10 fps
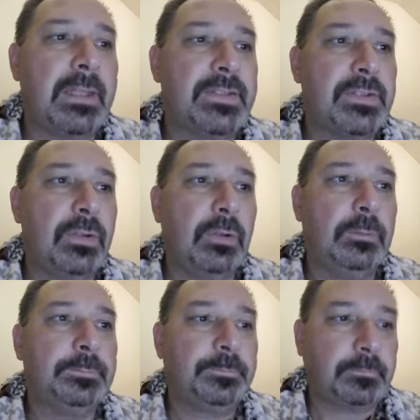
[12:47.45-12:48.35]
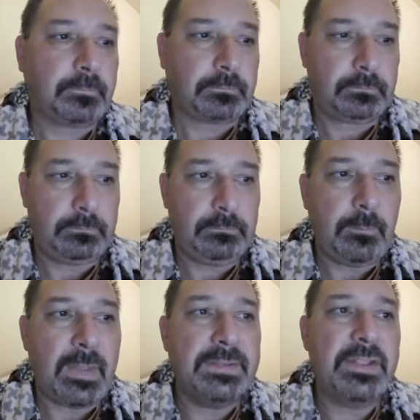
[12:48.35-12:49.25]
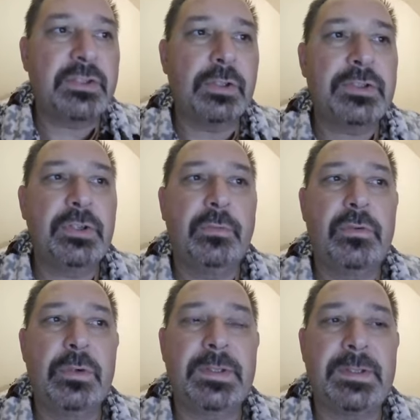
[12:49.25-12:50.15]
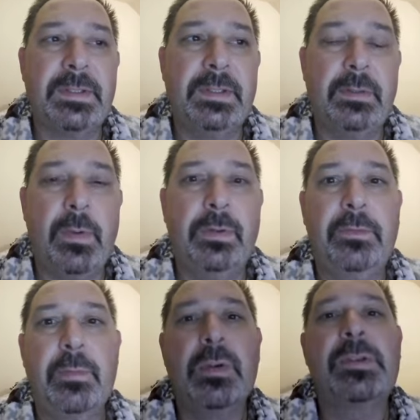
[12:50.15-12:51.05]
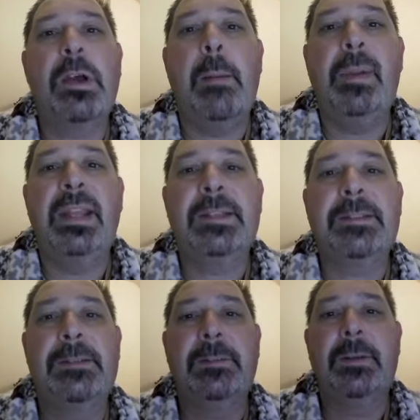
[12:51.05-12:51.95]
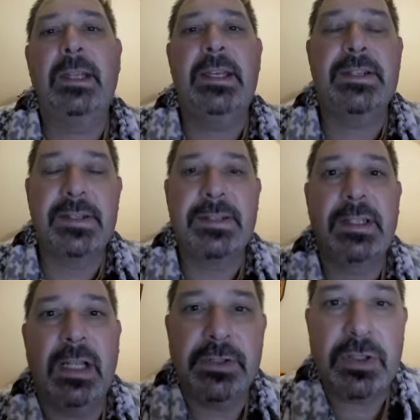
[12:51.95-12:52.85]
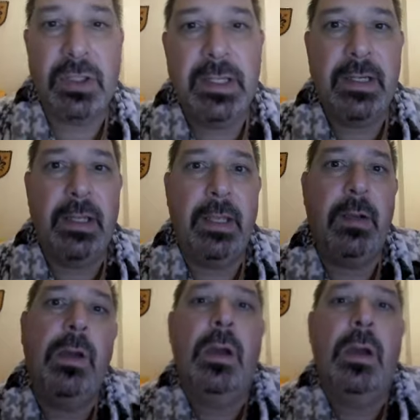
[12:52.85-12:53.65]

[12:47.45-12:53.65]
So there's also, of course, one of the most complex layers is the cultural layer, like